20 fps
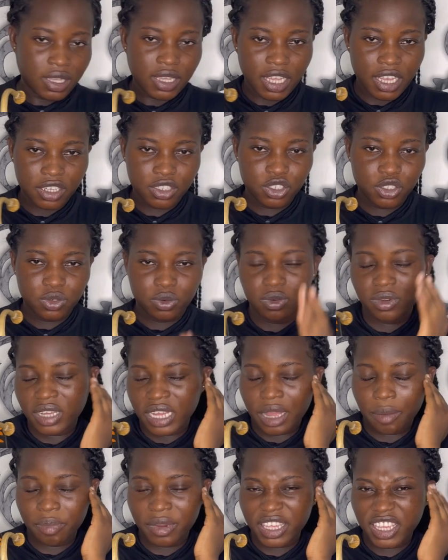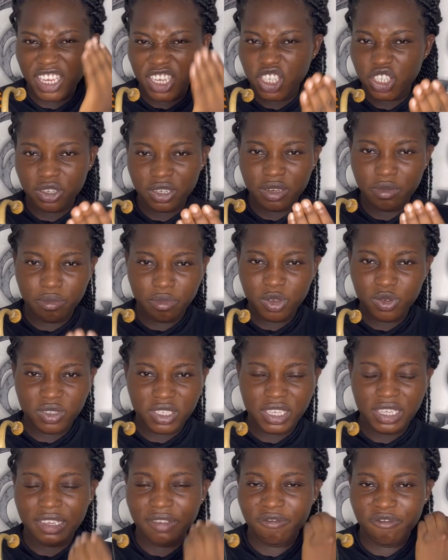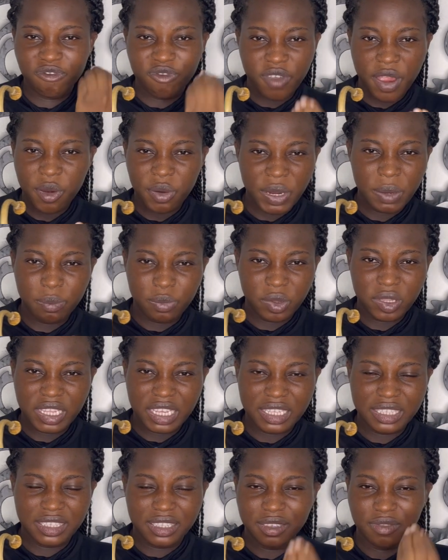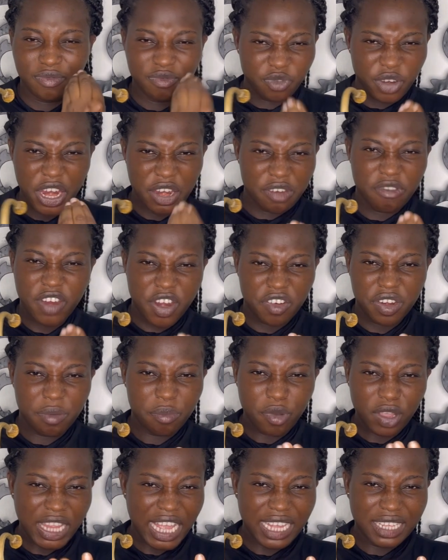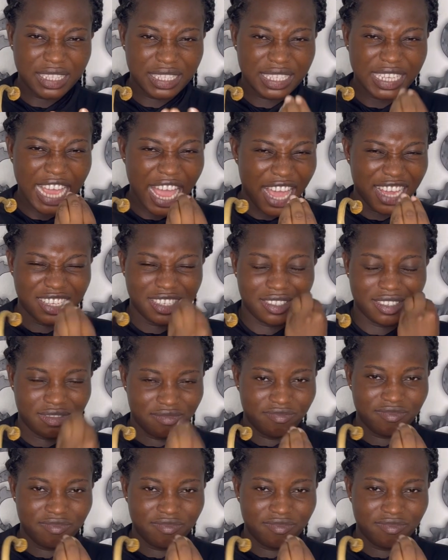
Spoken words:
And application in music, very important. Very, very important, guys.